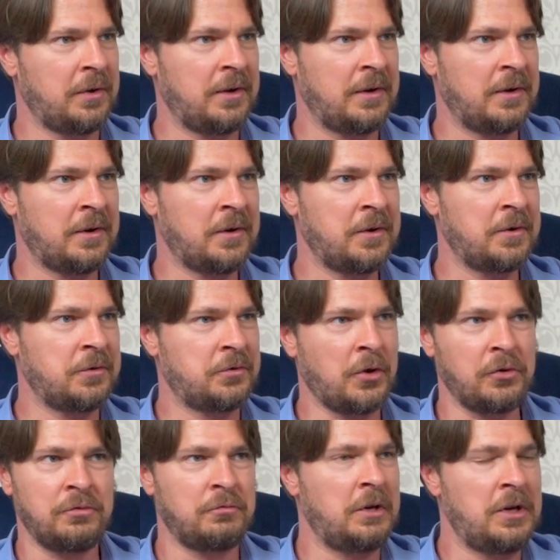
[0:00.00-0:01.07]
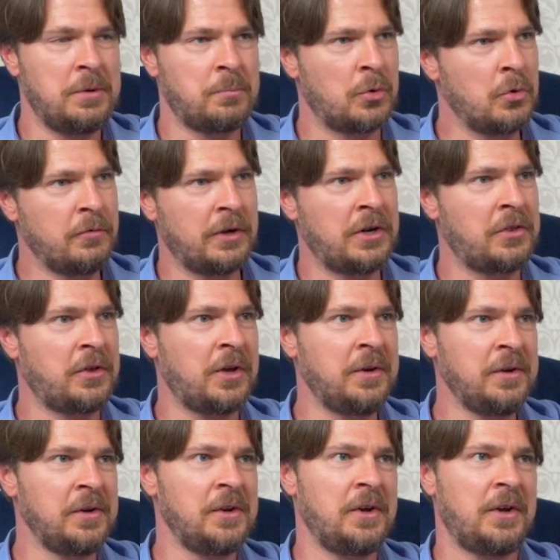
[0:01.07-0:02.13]
doesn't really improve
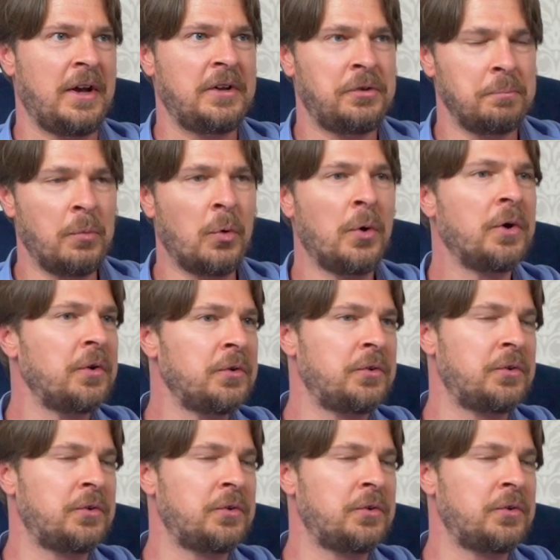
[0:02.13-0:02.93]
anything. It's more